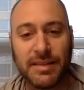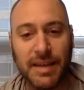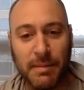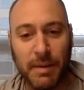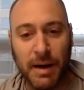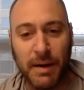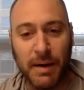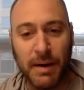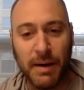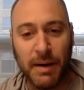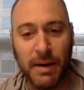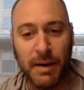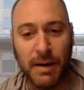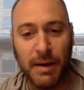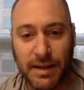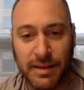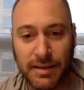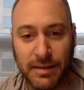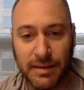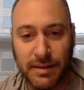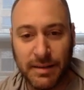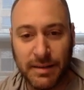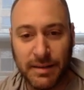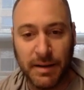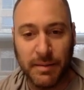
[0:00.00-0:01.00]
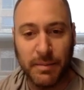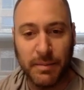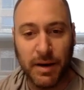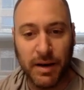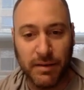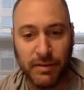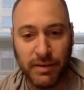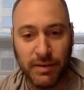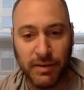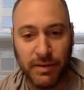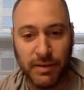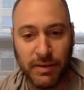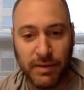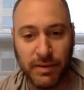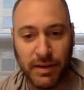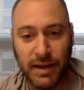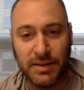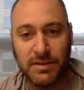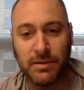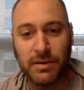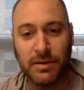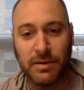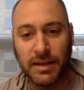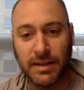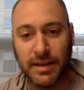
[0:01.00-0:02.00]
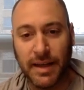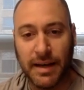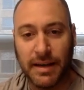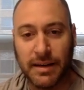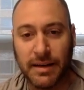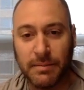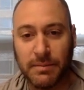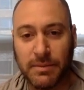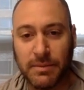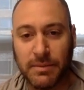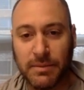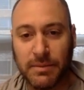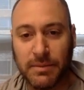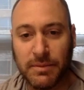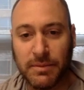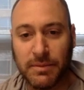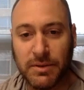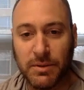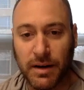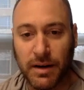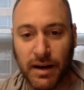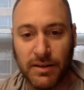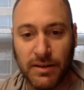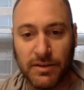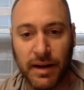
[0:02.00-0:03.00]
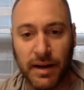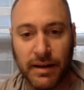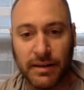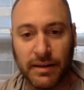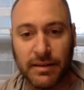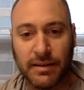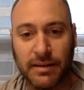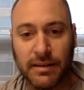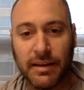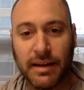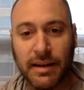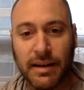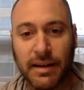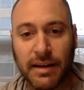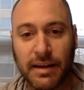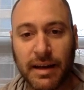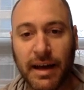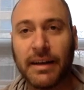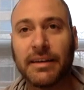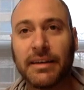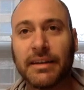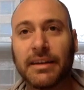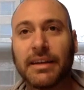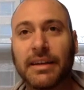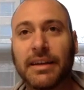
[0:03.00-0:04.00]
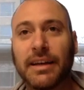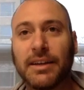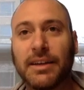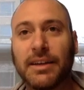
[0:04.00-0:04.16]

Seb, I would like to make a modification or an addendum to our contract. And